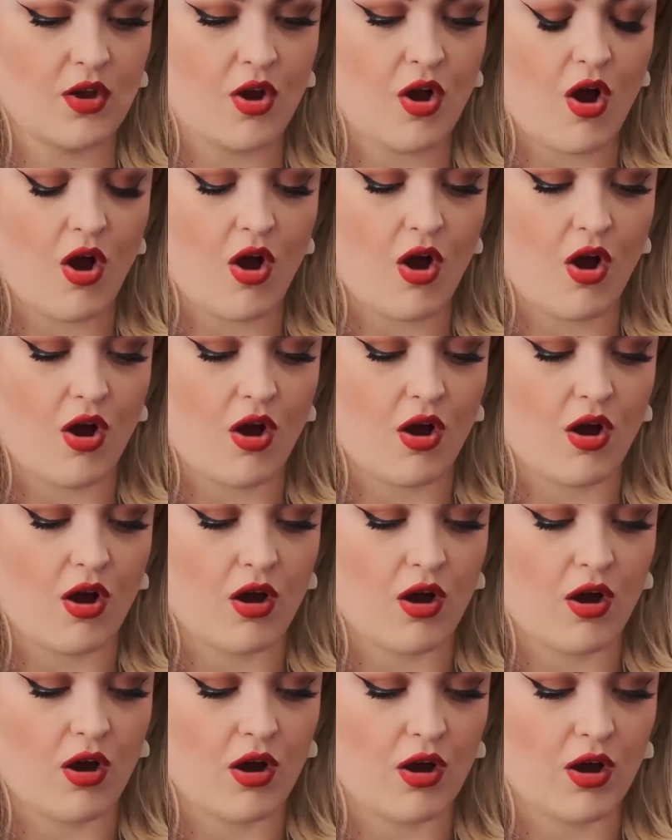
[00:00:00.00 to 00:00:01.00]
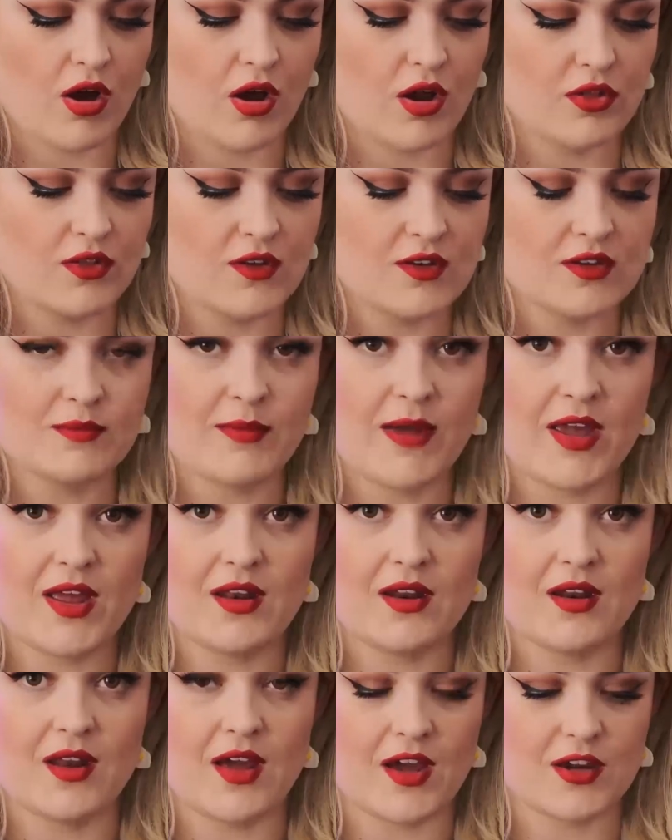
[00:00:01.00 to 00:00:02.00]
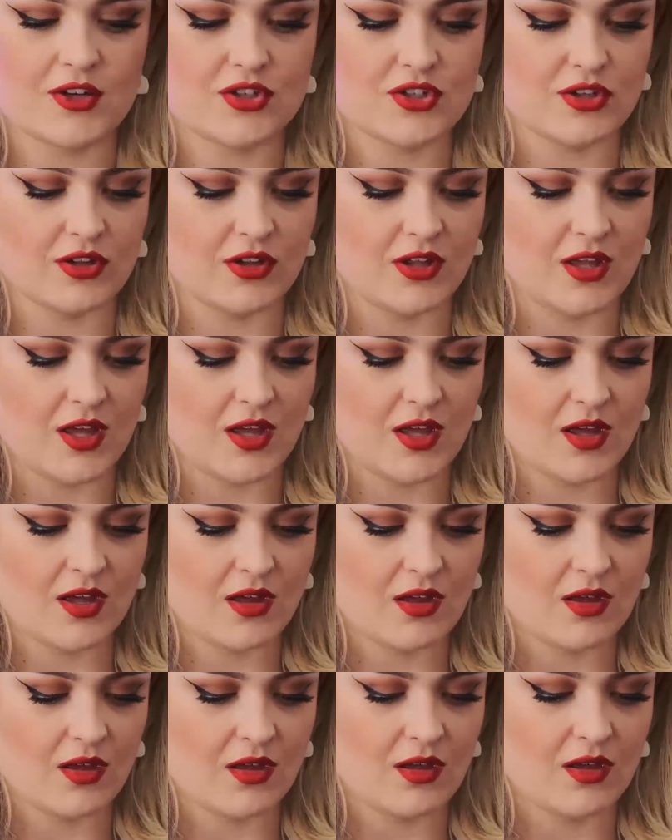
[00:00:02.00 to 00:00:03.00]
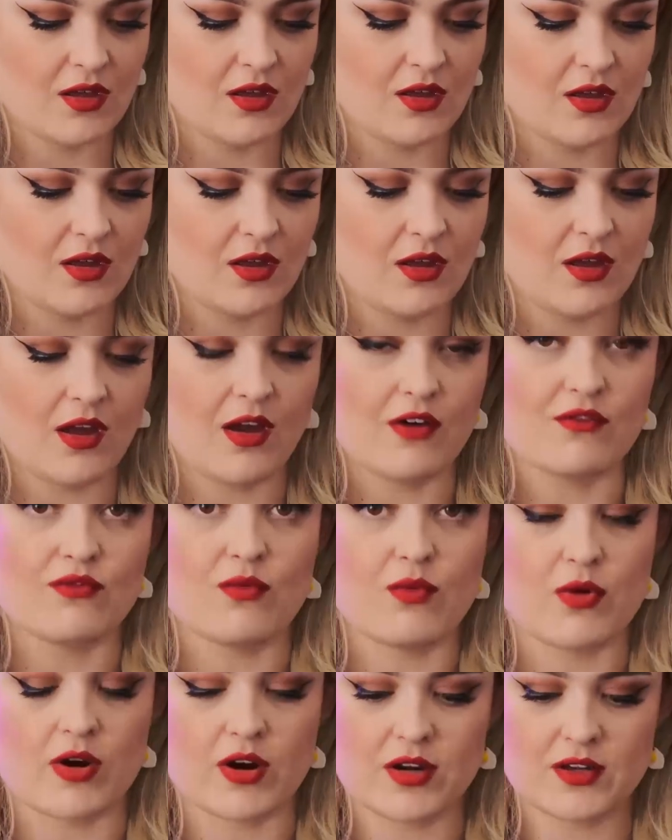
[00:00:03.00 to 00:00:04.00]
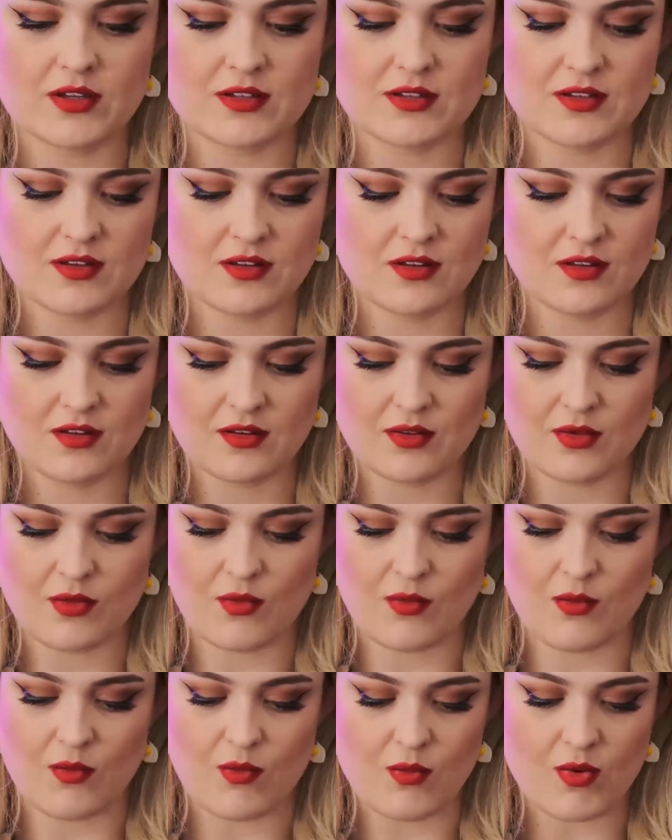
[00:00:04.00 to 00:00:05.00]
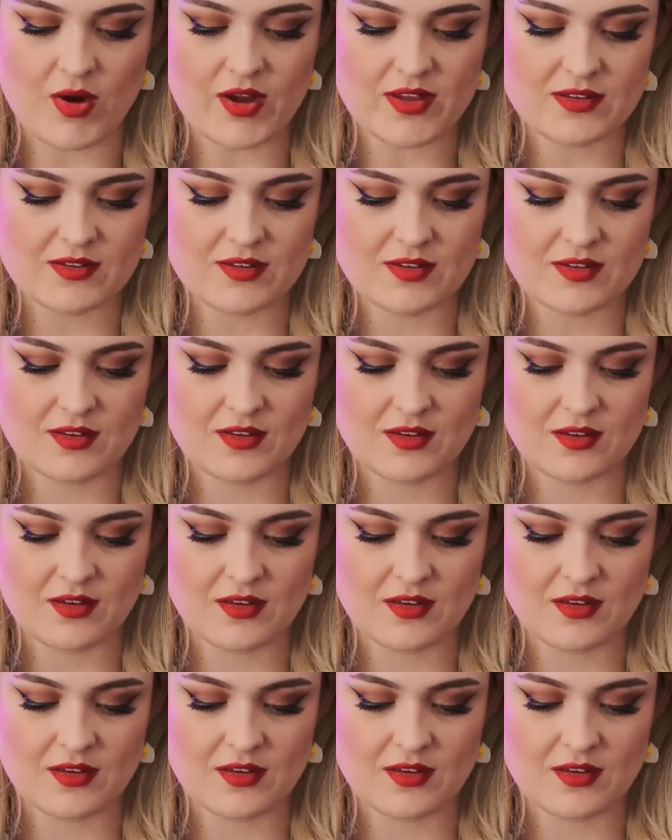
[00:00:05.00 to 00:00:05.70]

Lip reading: Oh, this might actually have worked. What?